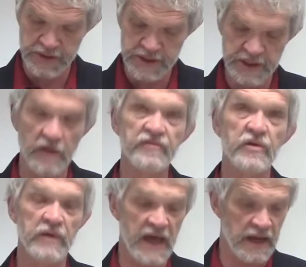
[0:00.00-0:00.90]
itself
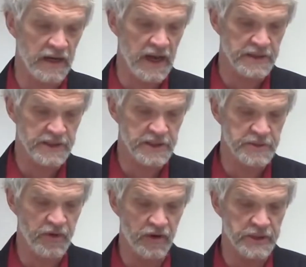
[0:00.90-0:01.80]
to Catiline's
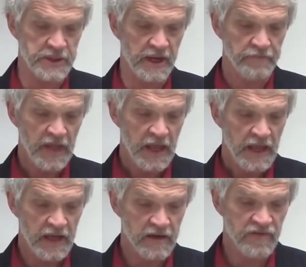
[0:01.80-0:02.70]
conspiracy.
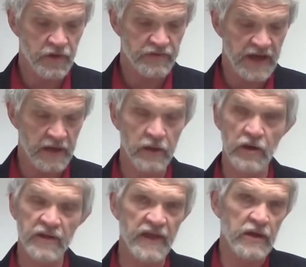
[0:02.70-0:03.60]
And if you take a
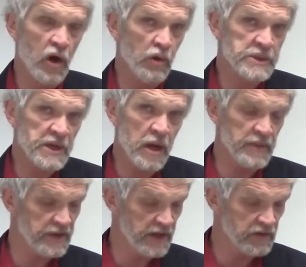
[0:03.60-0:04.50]
look, they know it's
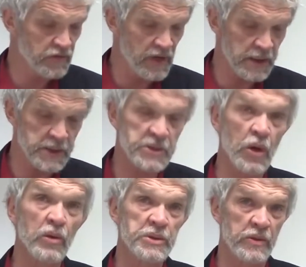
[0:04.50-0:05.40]
coming. The introduction
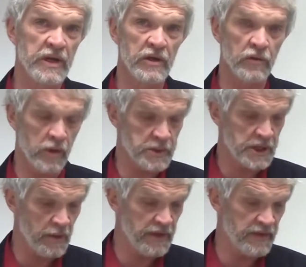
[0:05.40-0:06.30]
told you he knew it was
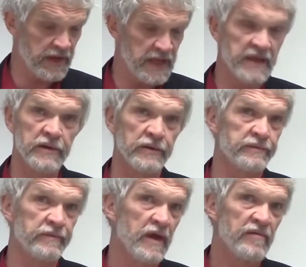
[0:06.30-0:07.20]
coming, that he
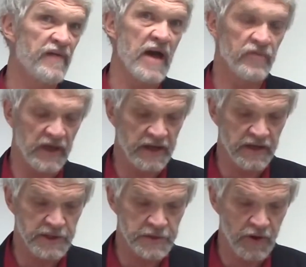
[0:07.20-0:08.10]
killed 5 of the
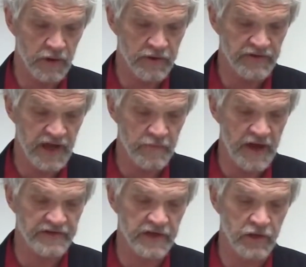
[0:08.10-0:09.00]
conspirators, had them
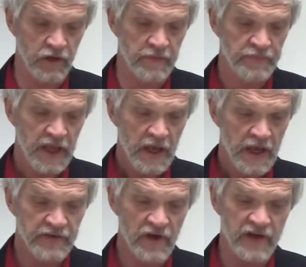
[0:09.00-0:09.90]
executed.
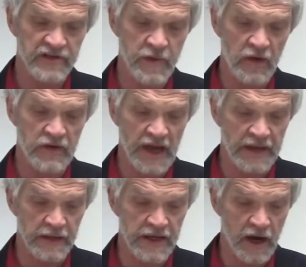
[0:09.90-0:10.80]
It talks about
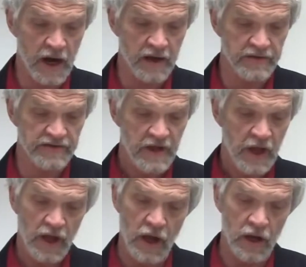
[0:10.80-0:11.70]
nightly guards,
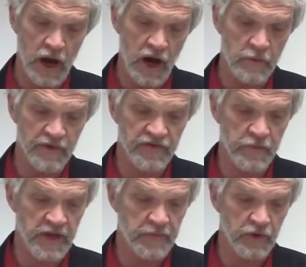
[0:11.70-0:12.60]
alarm of the
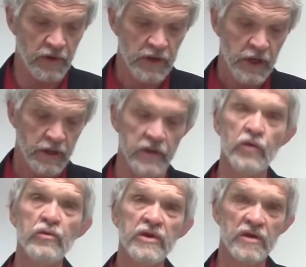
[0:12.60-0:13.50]
people,
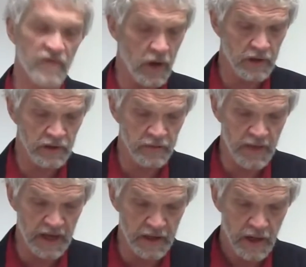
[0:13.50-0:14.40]
union of all good
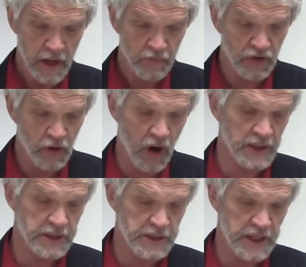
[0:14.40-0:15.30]
men,
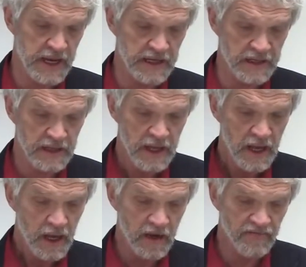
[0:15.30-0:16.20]
precaution taken
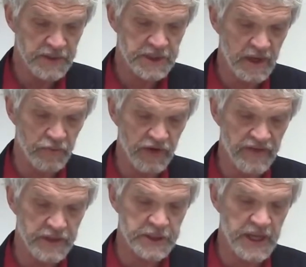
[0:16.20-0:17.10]
of assembling
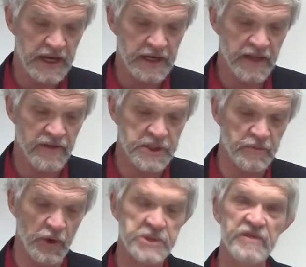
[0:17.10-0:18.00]
the Senate in this
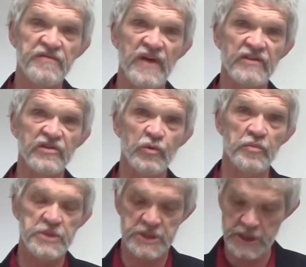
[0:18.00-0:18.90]
most defensible
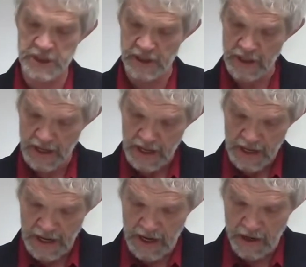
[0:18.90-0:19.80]
position.
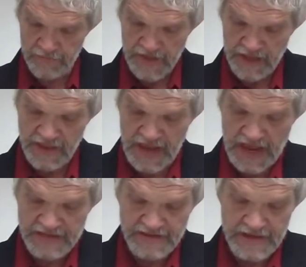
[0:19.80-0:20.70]
The
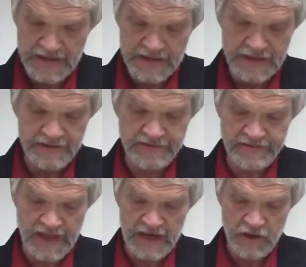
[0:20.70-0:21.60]
idea is
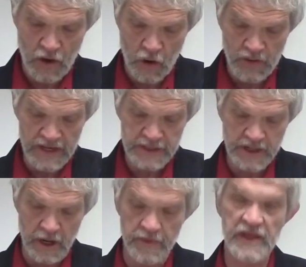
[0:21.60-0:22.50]
they know he's
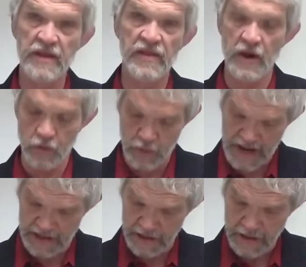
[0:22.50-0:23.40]
coming and they're
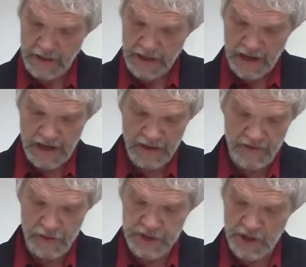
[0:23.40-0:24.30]
ready.
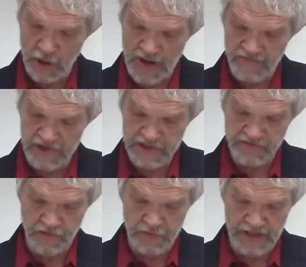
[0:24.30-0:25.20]
There's no evidence
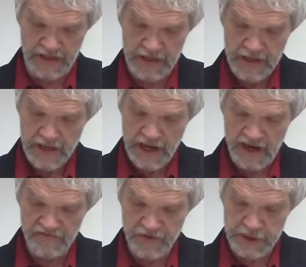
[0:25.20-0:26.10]
for B.
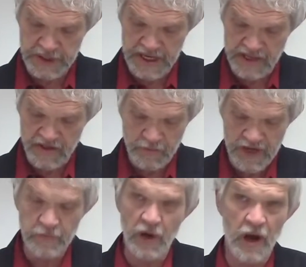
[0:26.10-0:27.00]
For C, the
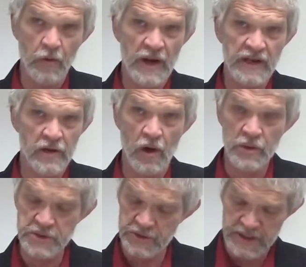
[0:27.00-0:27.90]
people already know,
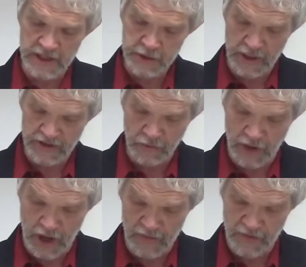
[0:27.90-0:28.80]
so he's not trying to
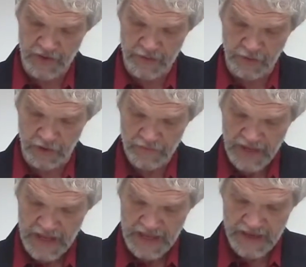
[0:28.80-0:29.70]
alarm the people.
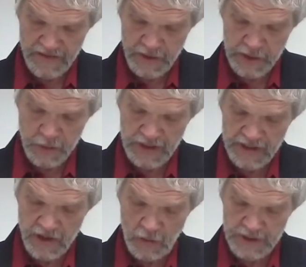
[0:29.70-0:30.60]
And there's really
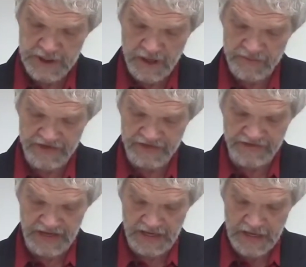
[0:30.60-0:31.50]
no attempt at
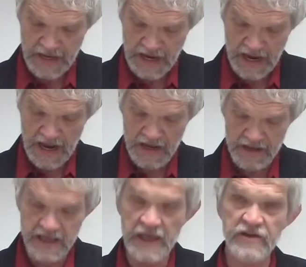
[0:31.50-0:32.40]
D.
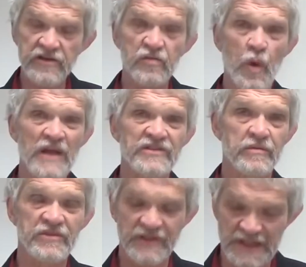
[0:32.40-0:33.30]
He just wants
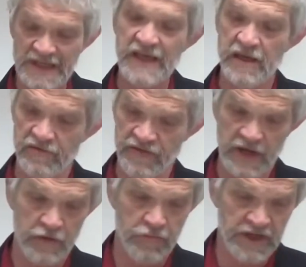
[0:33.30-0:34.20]
him to leave
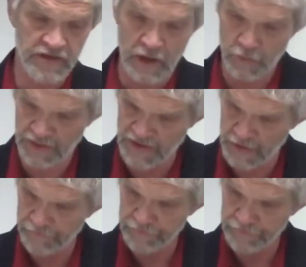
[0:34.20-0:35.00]
and be done with it.